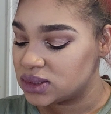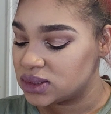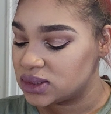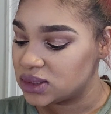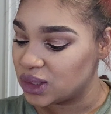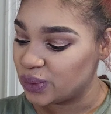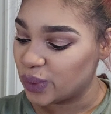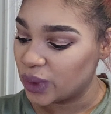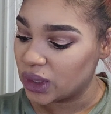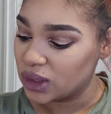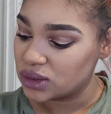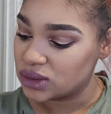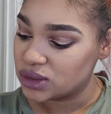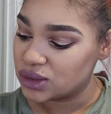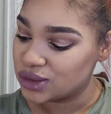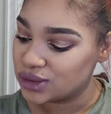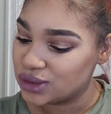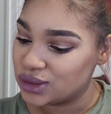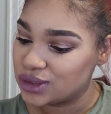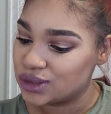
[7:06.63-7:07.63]
let's see, what
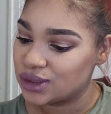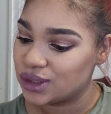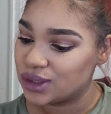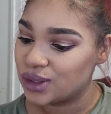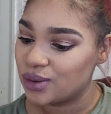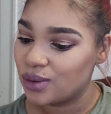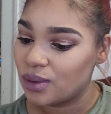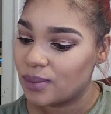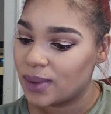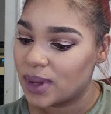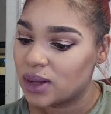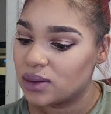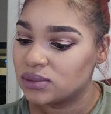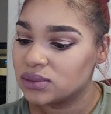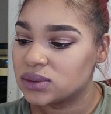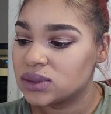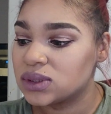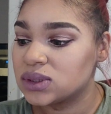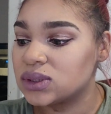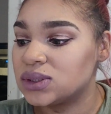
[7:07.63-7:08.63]
else do you need to know
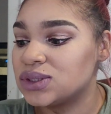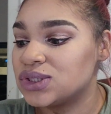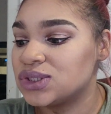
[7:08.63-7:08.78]
about